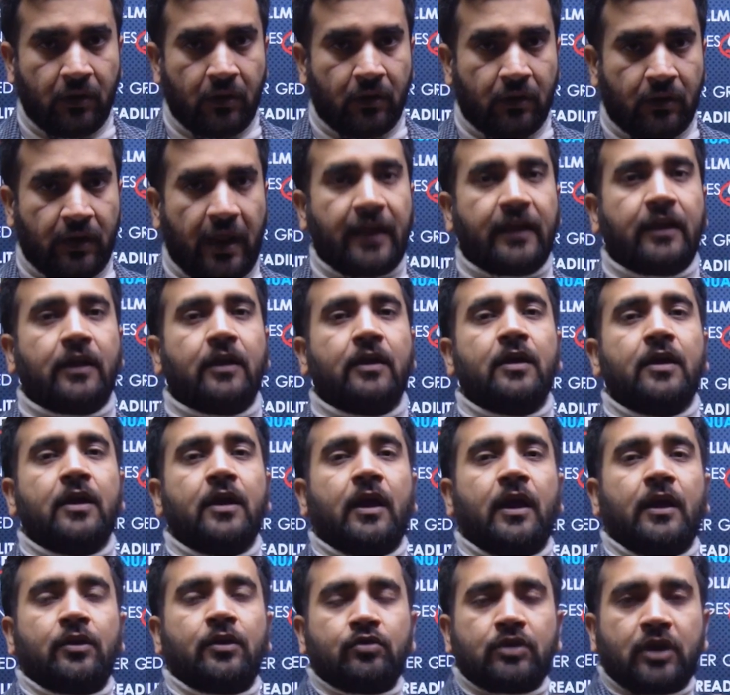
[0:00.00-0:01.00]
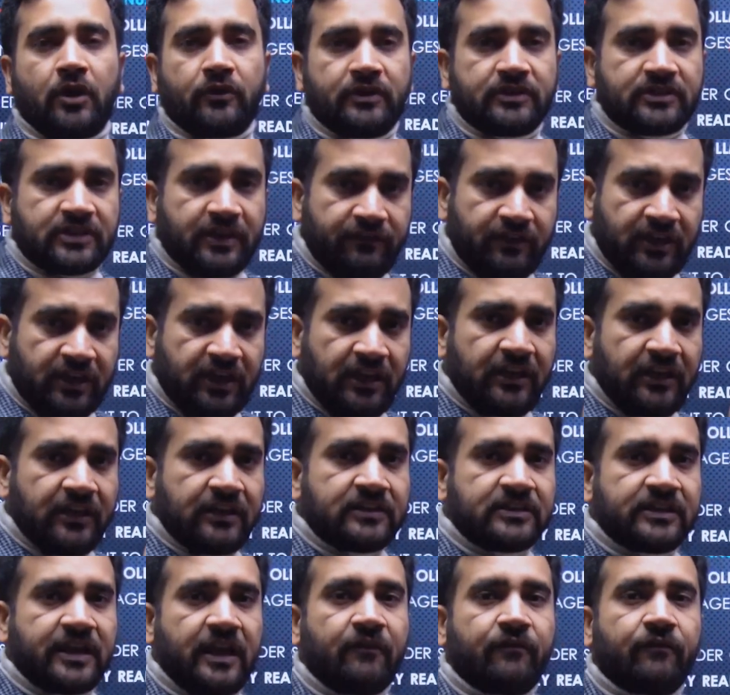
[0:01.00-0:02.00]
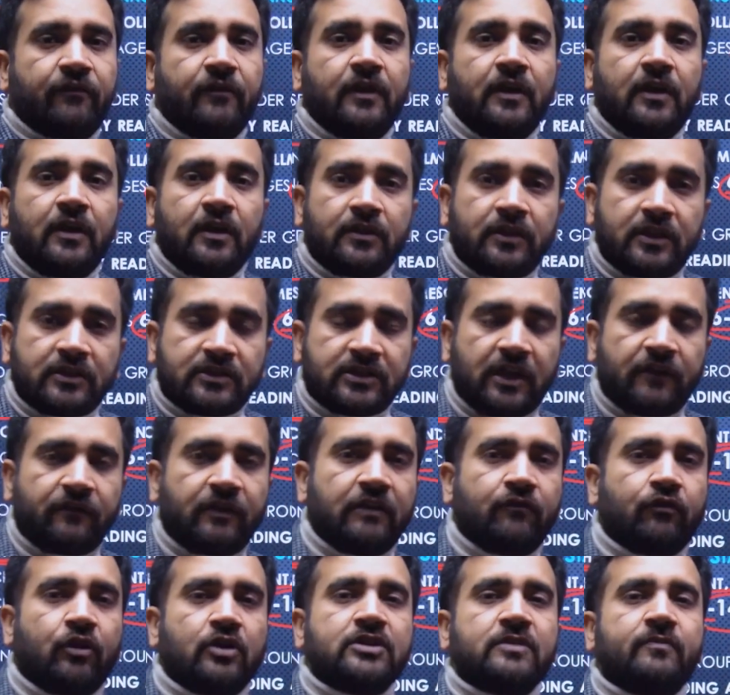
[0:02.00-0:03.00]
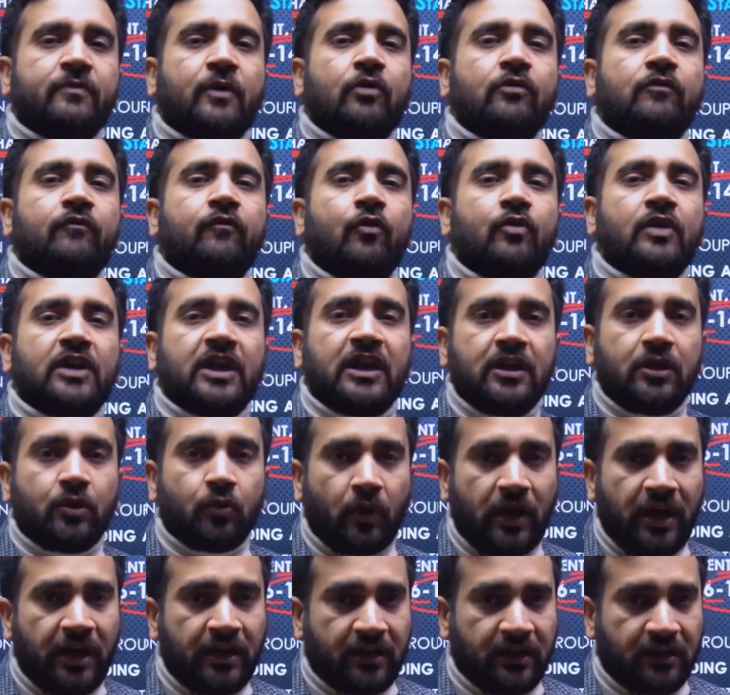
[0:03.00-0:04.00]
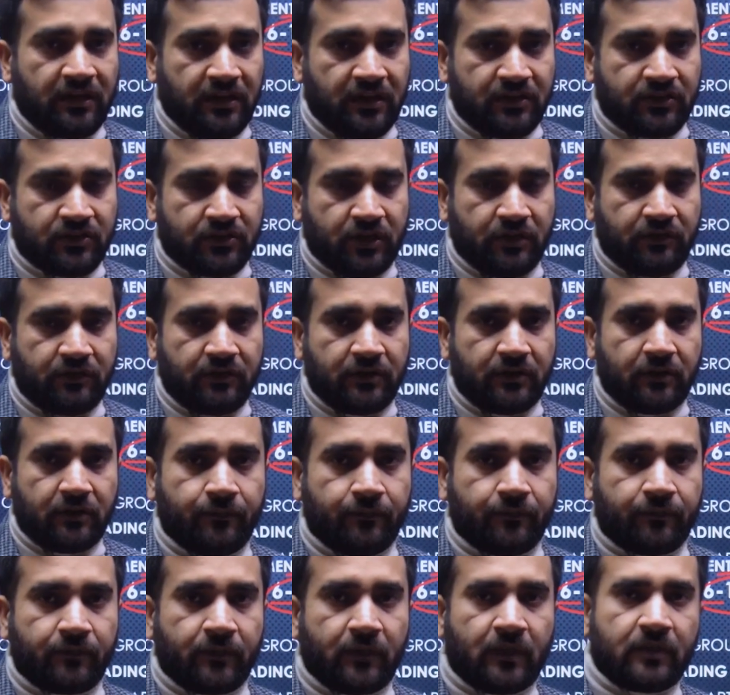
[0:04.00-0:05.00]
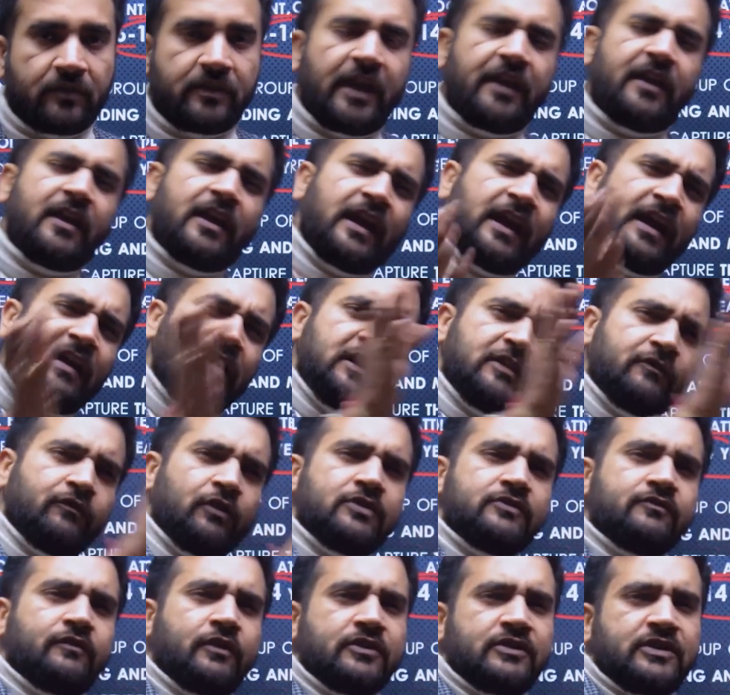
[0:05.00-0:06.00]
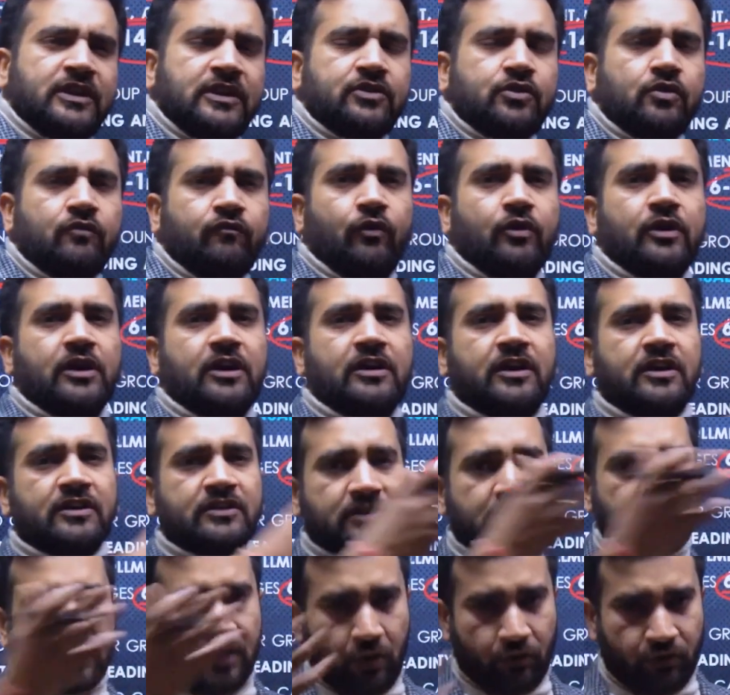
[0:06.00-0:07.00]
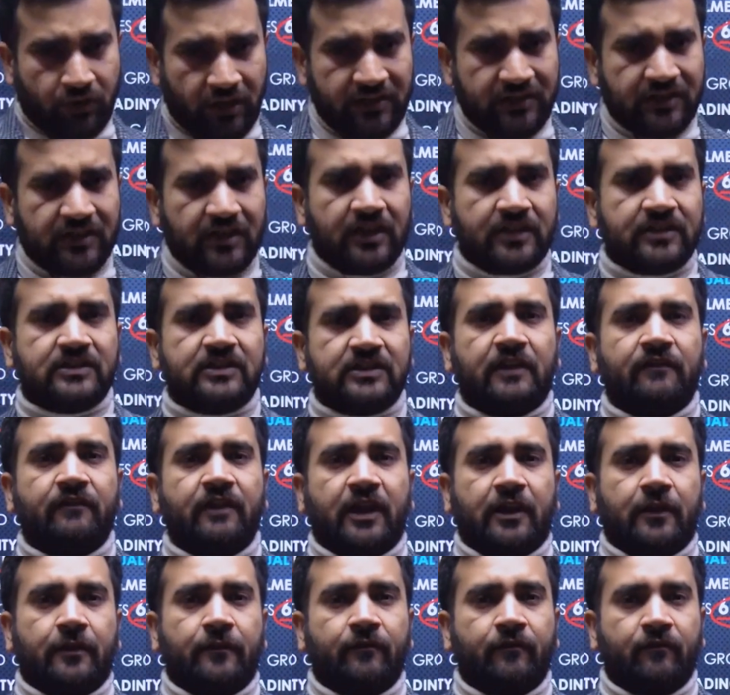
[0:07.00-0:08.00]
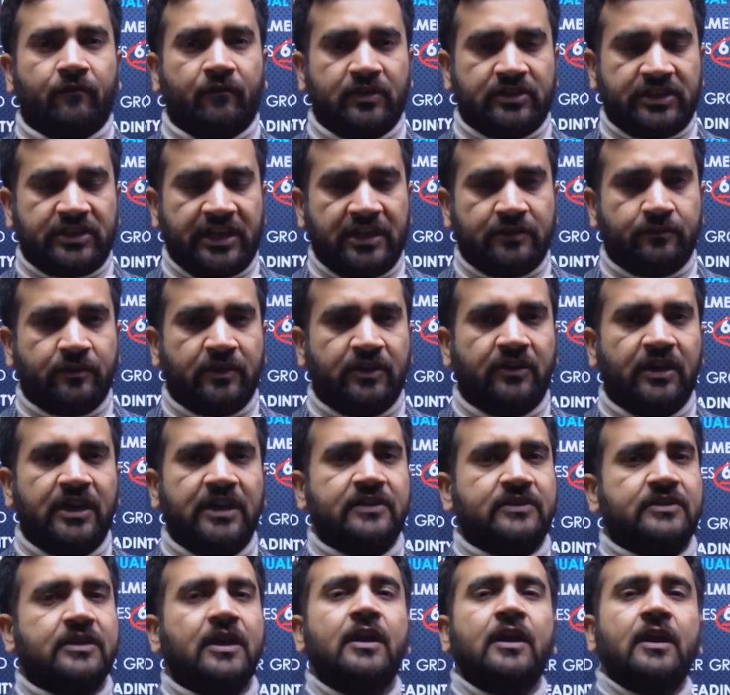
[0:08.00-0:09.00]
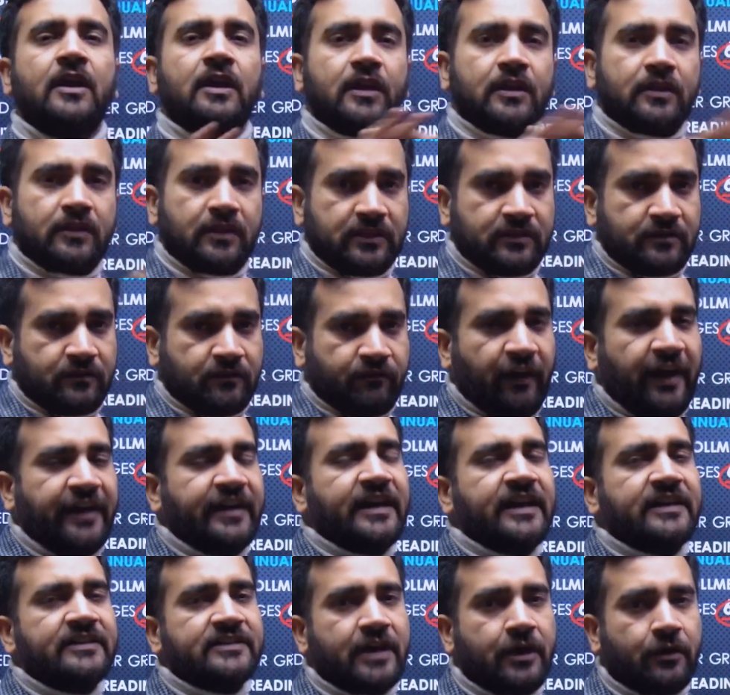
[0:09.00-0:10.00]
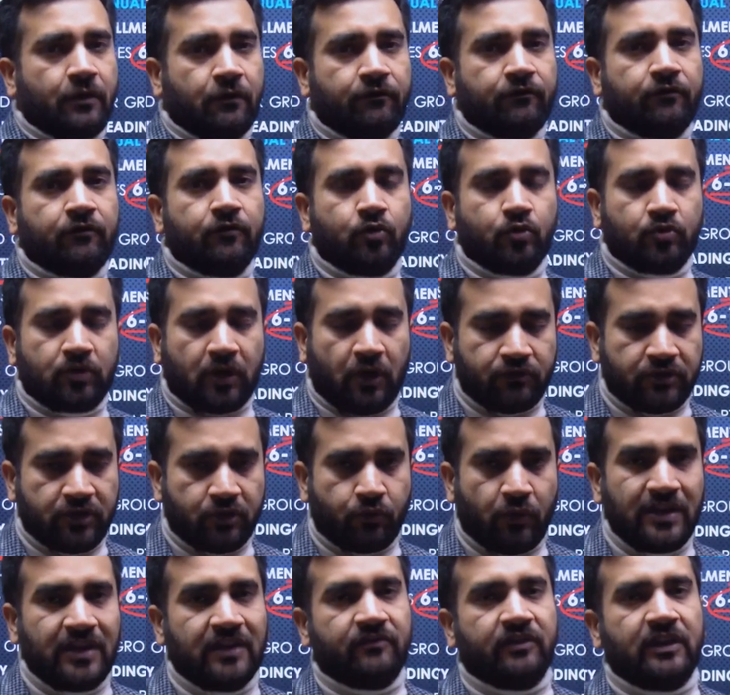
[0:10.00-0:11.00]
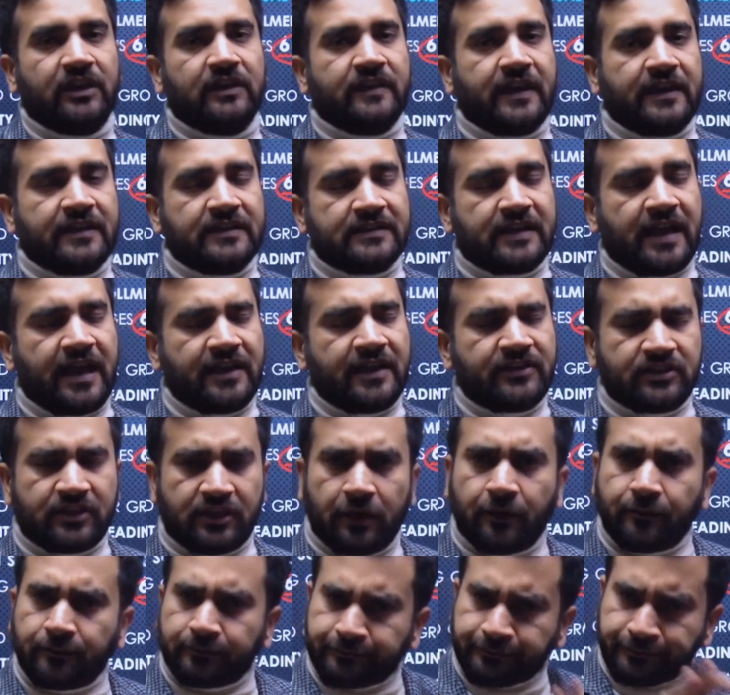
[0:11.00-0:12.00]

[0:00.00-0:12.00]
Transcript: Like in 2017 itself, the survey was about 14 to 18 years children. Then again, it was for 6 to 14 years. Now this year's survey, which has been released, the findings are of 2023, that is last year.